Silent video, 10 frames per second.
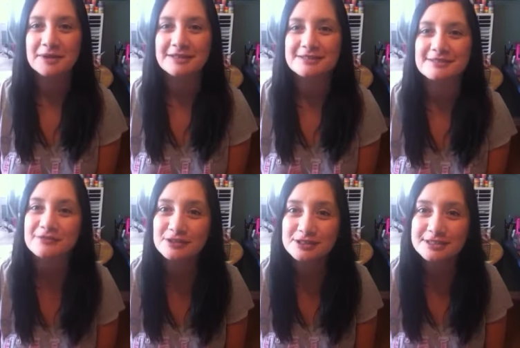because the
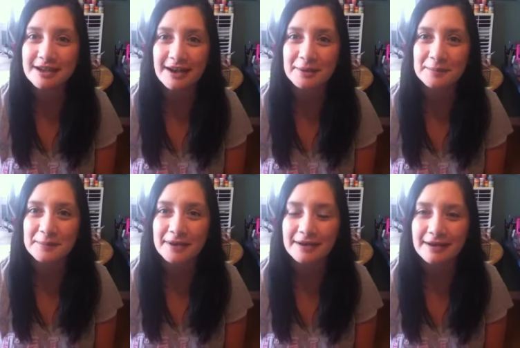first time
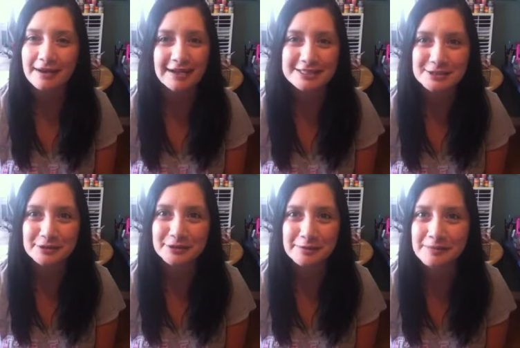I
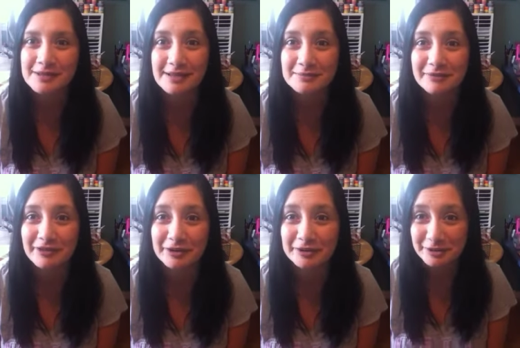screwed up the name of
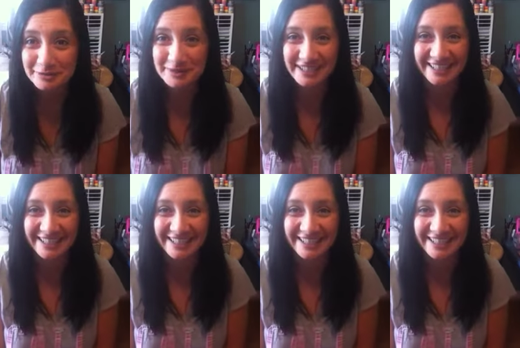our group.